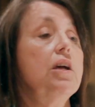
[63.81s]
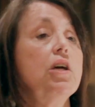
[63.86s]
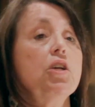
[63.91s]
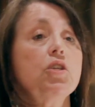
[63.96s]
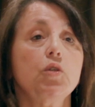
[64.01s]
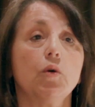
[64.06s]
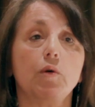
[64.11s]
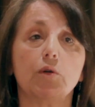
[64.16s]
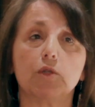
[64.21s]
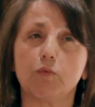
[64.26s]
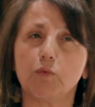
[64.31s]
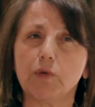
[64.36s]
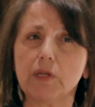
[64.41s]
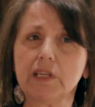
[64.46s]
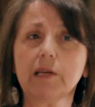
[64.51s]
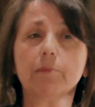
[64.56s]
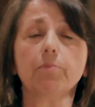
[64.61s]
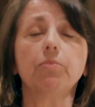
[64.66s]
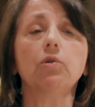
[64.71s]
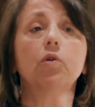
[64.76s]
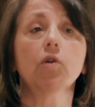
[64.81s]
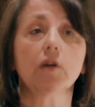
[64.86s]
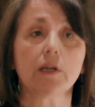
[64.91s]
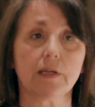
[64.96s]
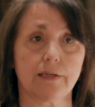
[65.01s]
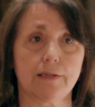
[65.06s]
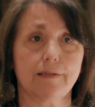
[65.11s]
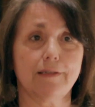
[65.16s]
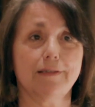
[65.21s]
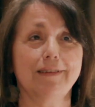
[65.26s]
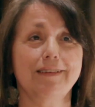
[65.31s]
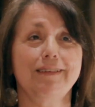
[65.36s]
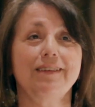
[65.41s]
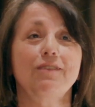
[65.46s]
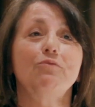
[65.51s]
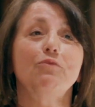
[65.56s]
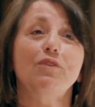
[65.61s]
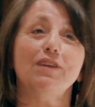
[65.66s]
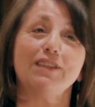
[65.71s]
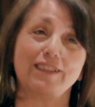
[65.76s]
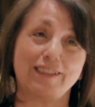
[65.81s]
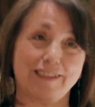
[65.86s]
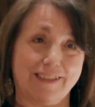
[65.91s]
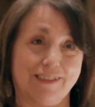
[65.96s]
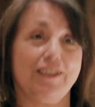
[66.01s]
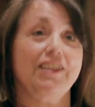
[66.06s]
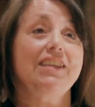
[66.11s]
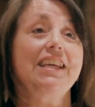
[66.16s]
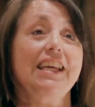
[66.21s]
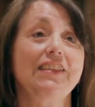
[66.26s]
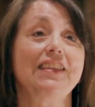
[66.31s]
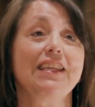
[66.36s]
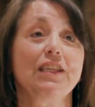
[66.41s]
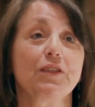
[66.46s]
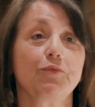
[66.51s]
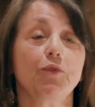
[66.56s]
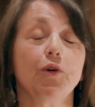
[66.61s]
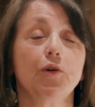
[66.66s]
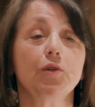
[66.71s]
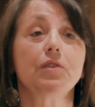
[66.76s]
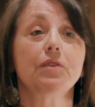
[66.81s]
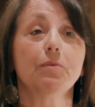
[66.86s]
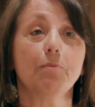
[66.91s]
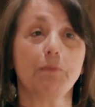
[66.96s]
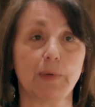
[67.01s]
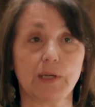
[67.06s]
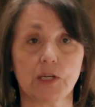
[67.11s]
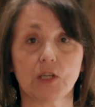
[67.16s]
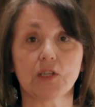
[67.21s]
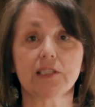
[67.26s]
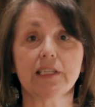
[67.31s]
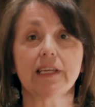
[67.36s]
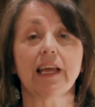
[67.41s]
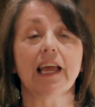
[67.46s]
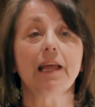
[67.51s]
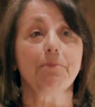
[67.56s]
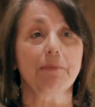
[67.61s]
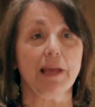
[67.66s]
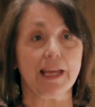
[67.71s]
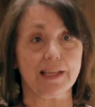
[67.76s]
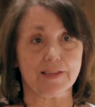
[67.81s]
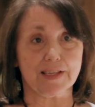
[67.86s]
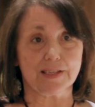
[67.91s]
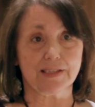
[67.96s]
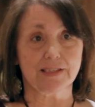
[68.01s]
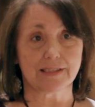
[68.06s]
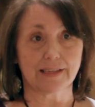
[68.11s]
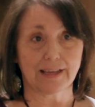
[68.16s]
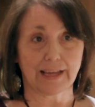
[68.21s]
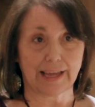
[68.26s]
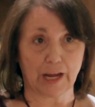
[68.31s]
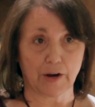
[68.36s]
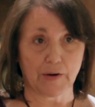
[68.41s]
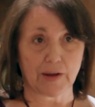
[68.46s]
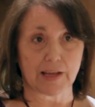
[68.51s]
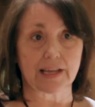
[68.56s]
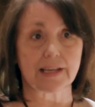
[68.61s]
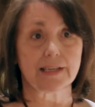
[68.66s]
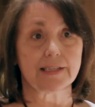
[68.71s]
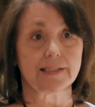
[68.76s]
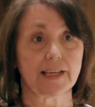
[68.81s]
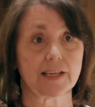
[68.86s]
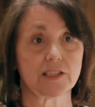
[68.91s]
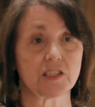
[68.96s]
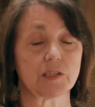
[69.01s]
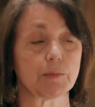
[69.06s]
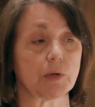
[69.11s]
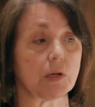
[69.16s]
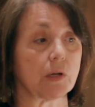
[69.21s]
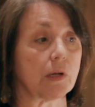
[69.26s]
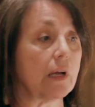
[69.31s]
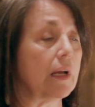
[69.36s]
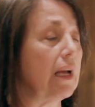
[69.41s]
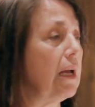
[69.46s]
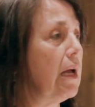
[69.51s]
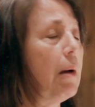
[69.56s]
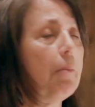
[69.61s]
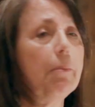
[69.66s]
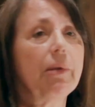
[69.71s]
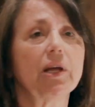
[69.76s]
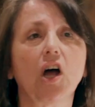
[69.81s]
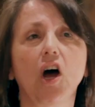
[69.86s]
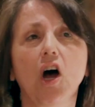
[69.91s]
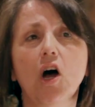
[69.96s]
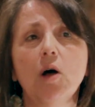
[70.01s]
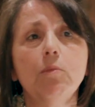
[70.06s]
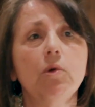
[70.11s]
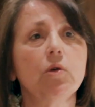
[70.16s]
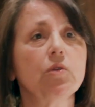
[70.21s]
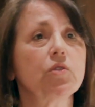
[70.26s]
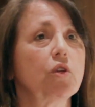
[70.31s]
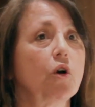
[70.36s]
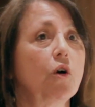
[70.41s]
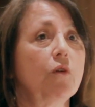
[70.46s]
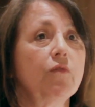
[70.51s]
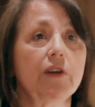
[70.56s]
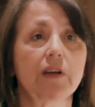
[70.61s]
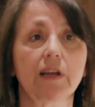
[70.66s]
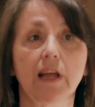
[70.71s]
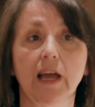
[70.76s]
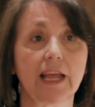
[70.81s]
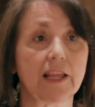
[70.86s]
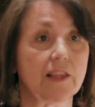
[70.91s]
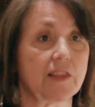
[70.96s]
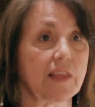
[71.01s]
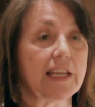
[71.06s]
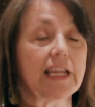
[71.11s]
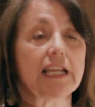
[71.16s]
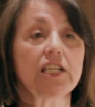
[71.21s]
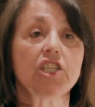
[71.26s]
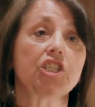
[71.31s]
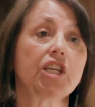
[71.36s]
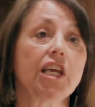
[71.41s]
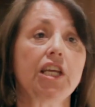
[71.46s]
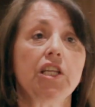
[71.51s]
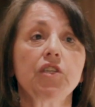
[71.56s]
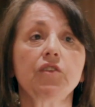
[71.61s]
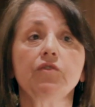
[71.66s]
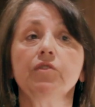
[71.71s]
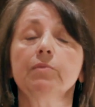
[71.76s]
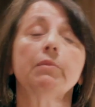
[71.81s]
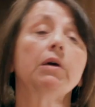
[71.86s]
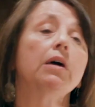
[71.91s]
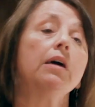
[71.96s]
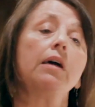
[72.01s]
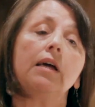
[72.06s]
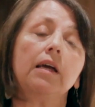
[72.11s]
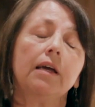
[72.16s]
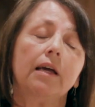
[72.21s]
So it was really important once to get these roads built and make this area accessible. But almost overnight, then it changed from a